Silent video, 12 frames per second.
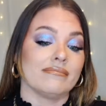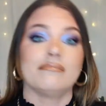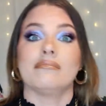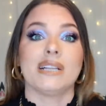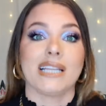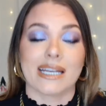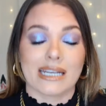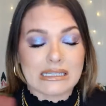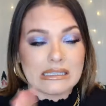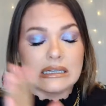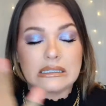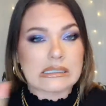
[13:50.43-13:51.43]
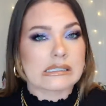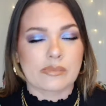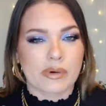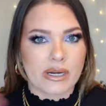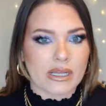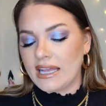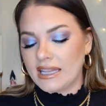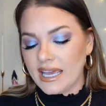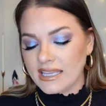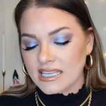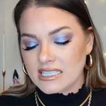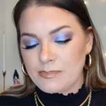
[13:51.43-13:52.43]
Milani does is pretty. I
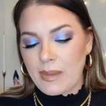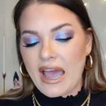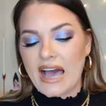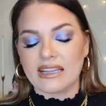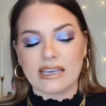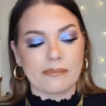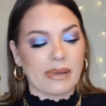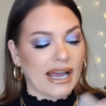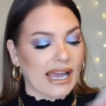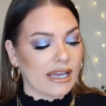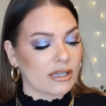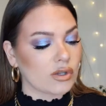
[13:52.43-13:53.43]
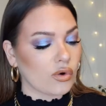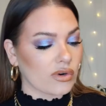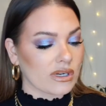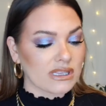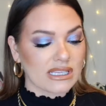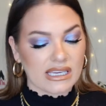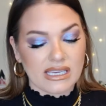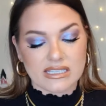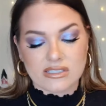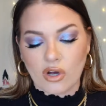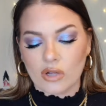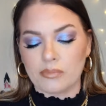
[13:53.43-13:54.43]
like this palette by Laura Lee.
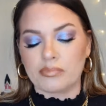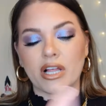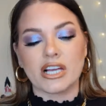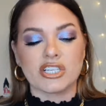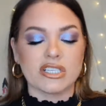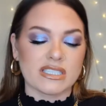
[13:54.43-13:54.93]
It's called Blush